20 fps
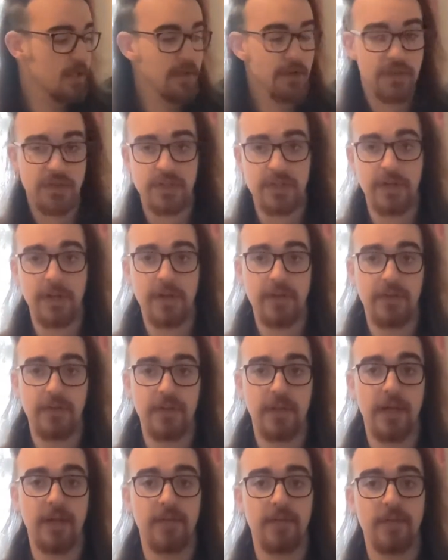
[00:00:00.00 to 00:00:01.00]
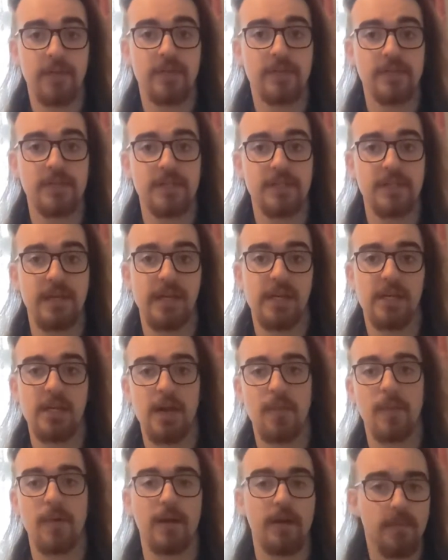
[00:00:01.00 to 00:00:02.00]
I'll just show you. So yeah, this is the second
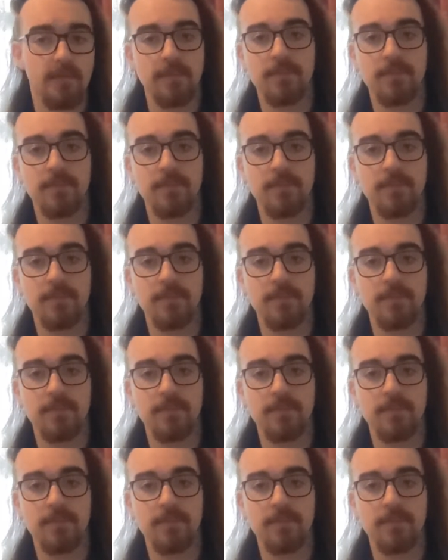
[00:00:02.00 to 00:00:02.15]
time around.